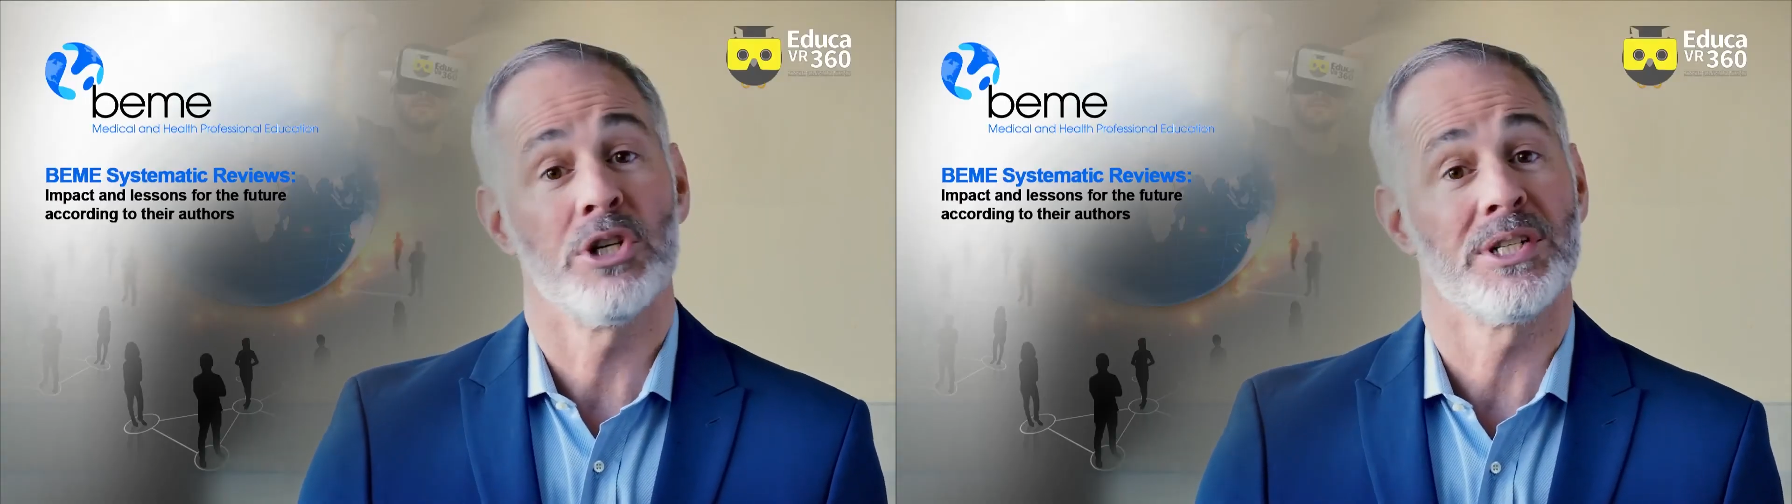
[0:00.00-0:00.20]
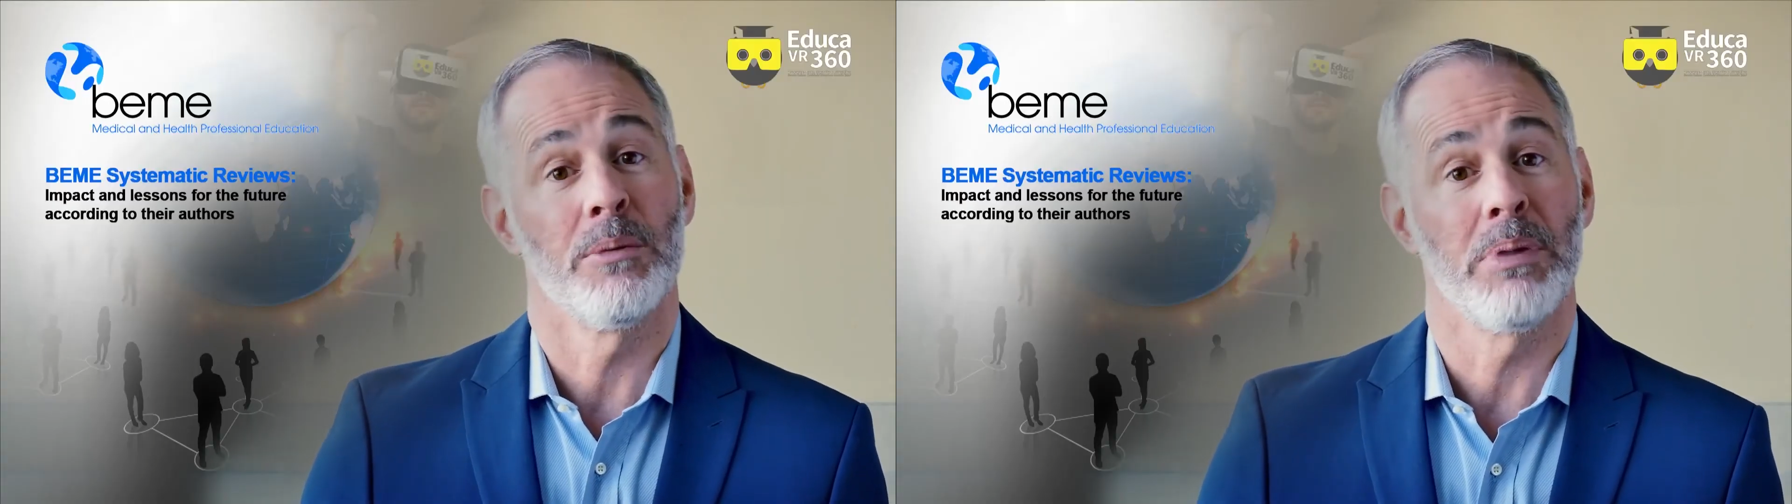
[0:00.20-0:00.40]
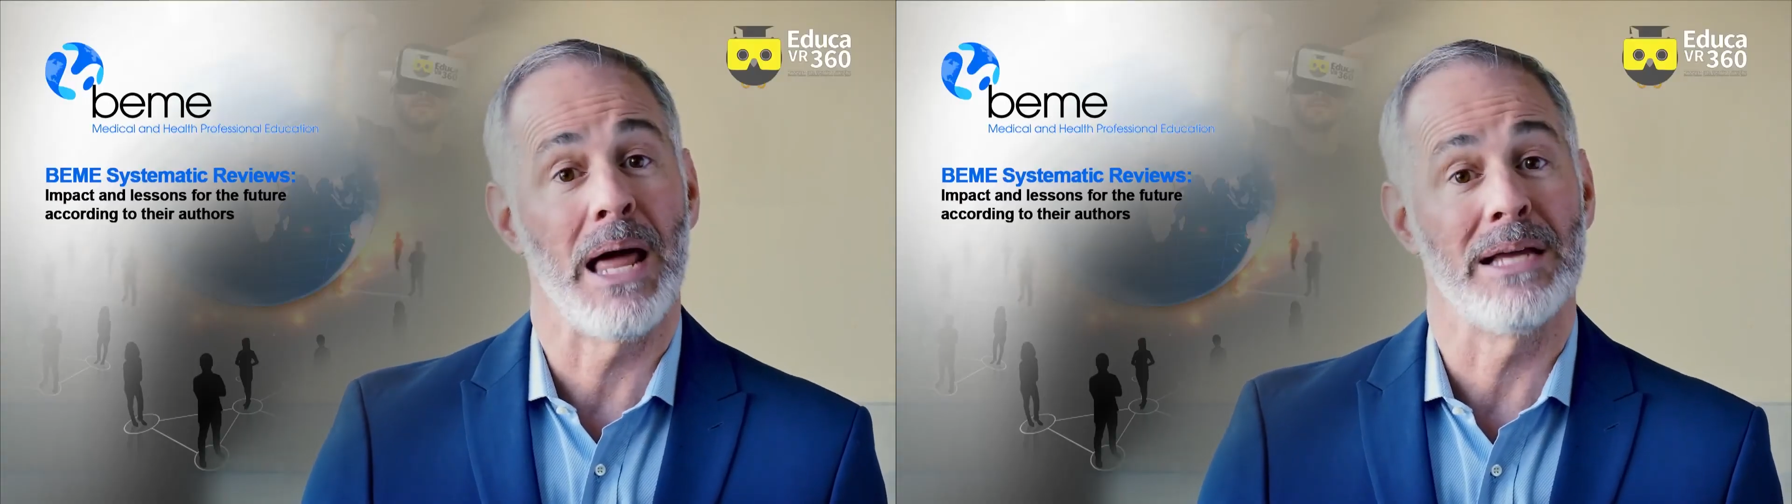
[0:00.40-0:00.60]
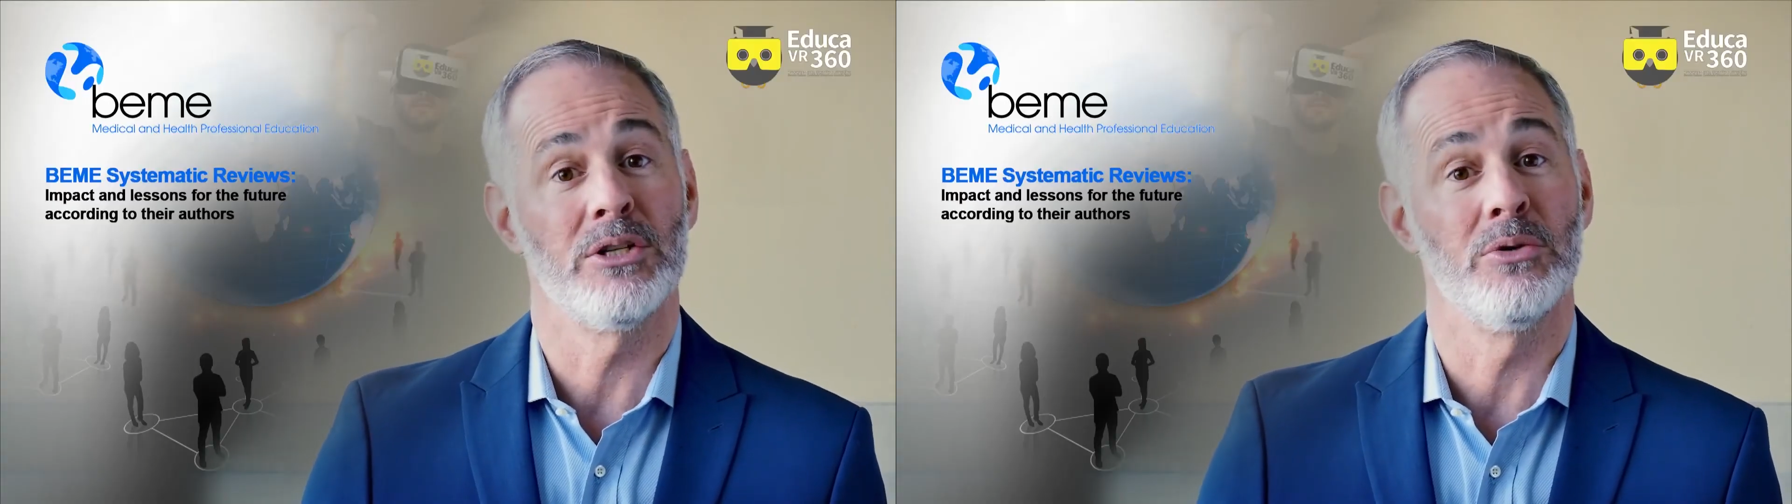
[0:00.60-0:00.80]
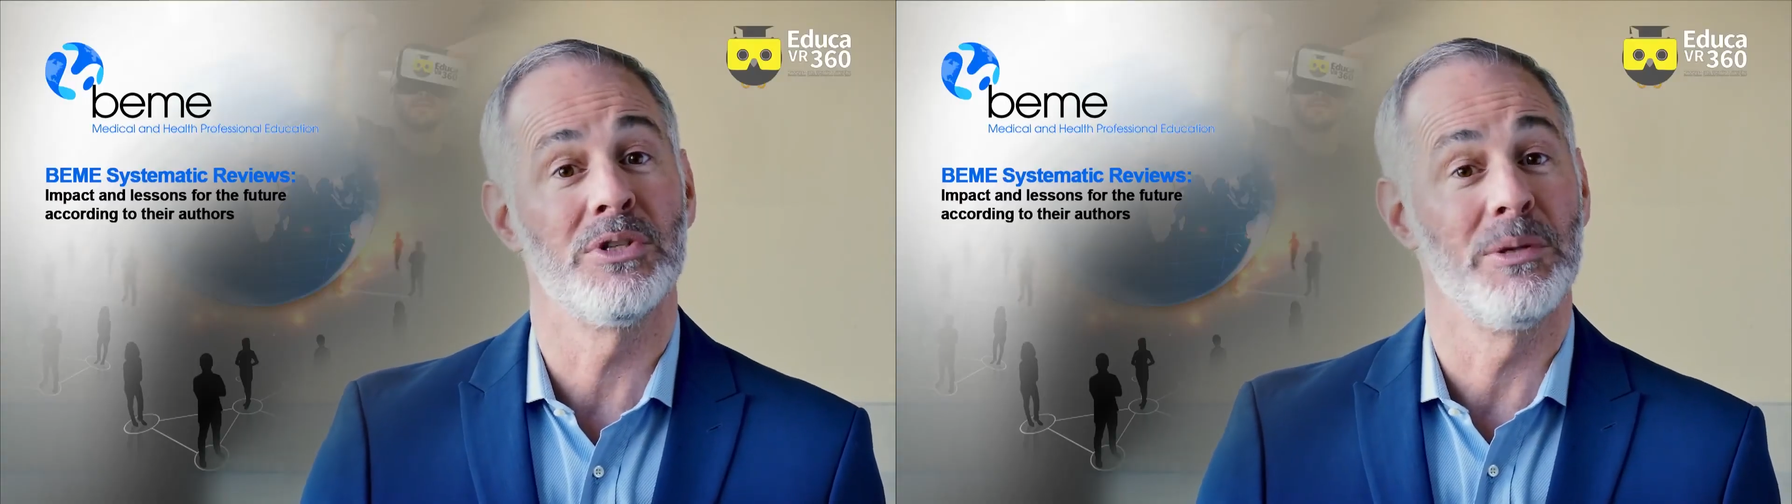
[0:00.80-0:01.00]
just apply
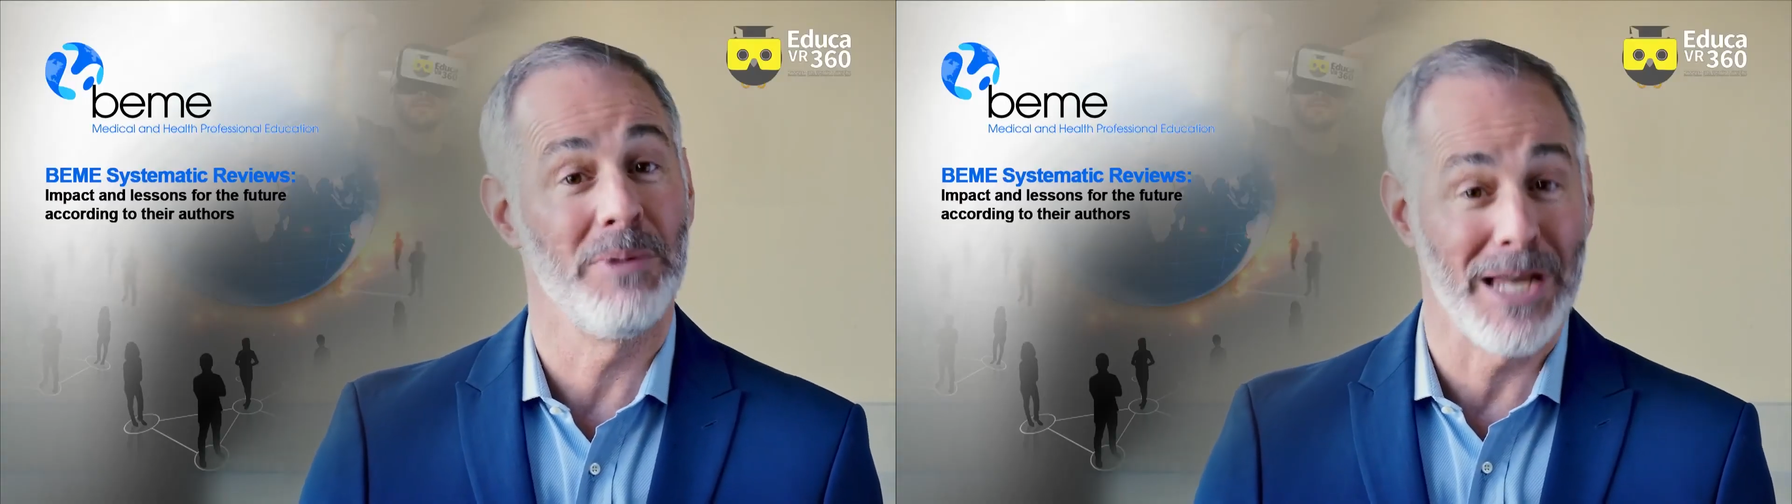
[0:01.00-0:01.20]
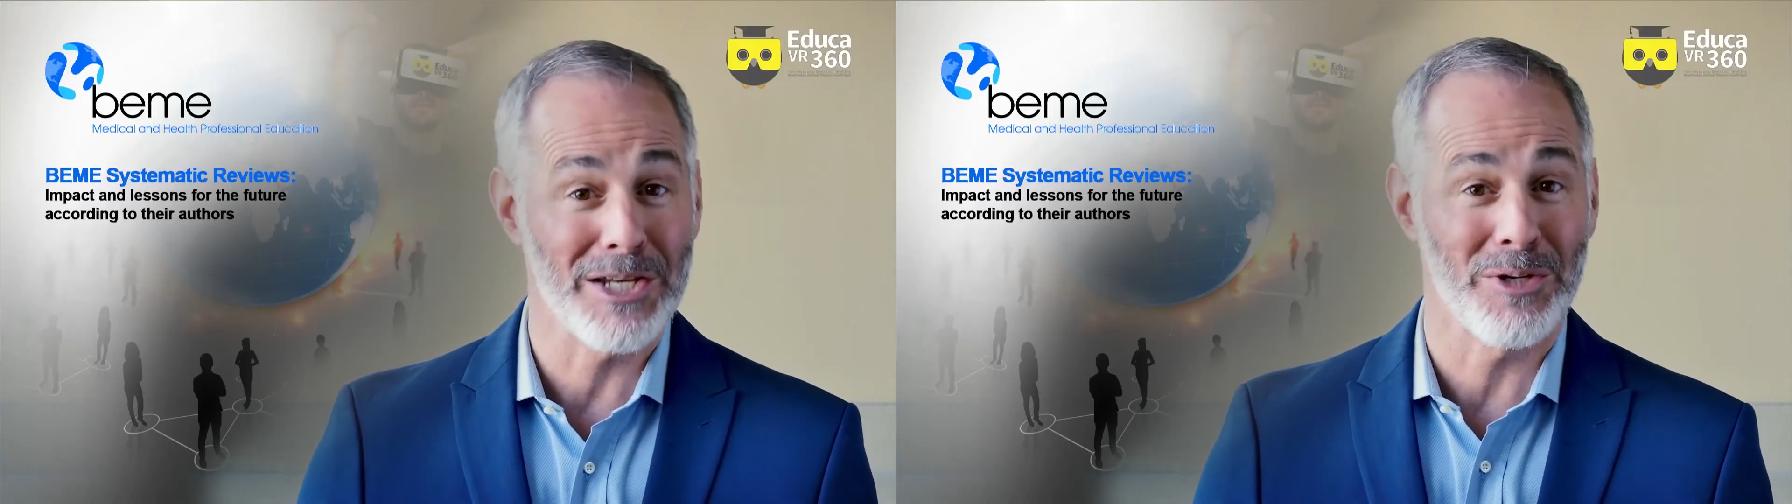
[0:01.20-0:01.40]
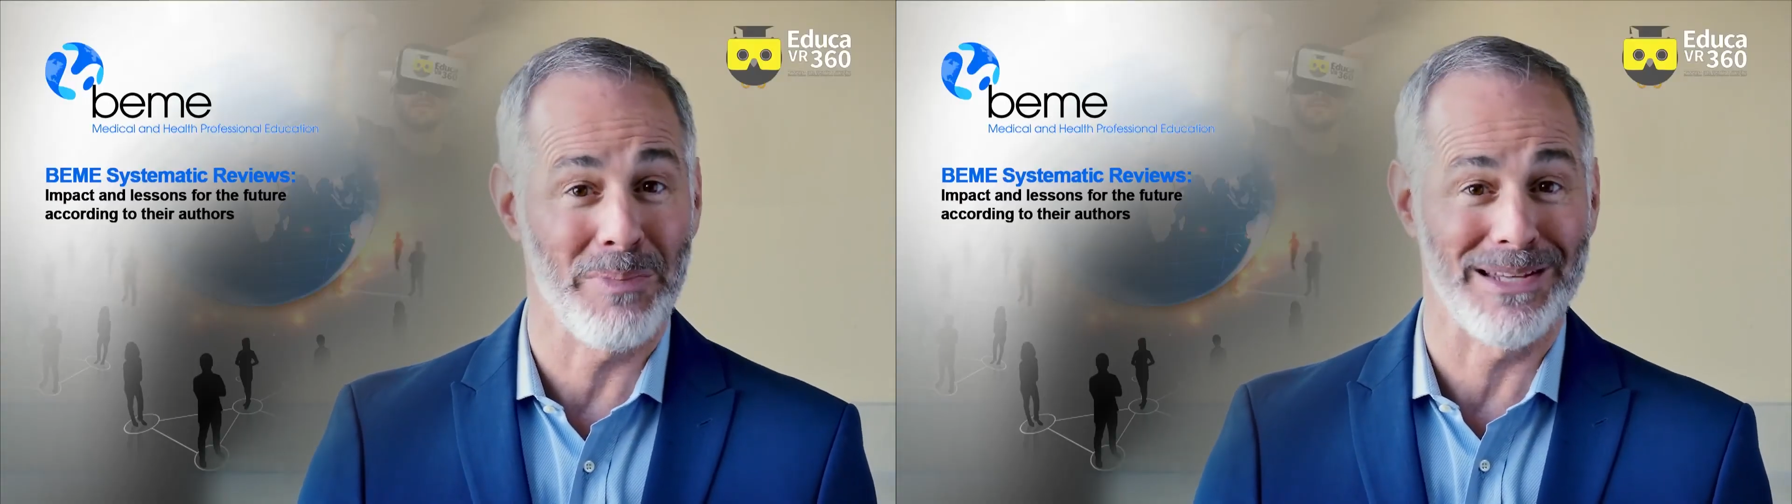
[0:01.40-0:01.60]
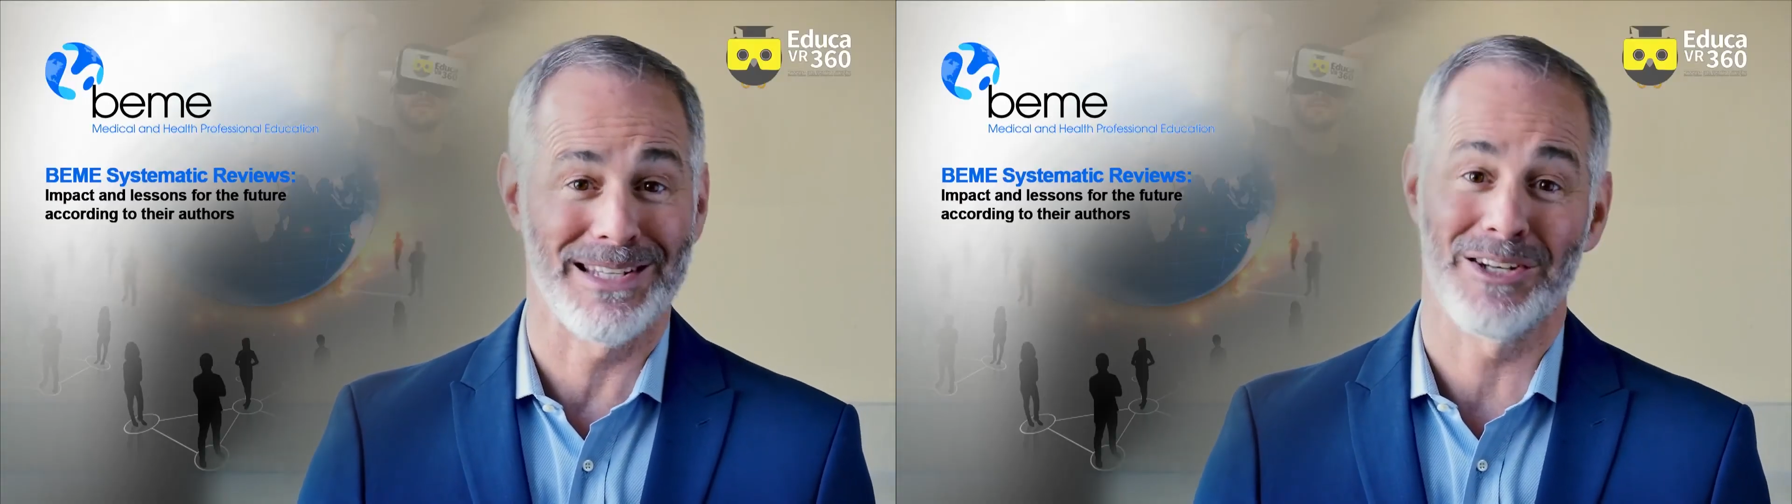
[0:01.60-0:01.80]
to simulation-based